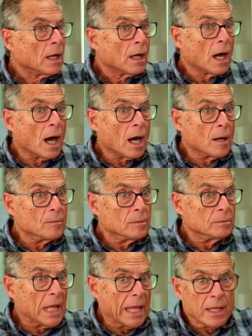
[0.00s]

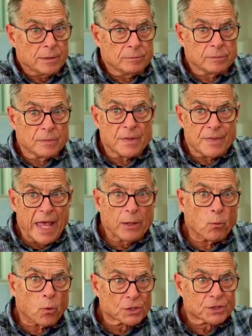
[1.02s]
And they
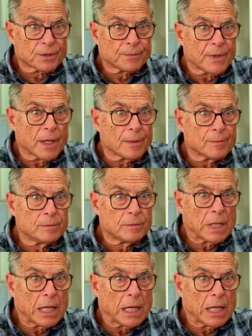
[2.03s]
worshiped them.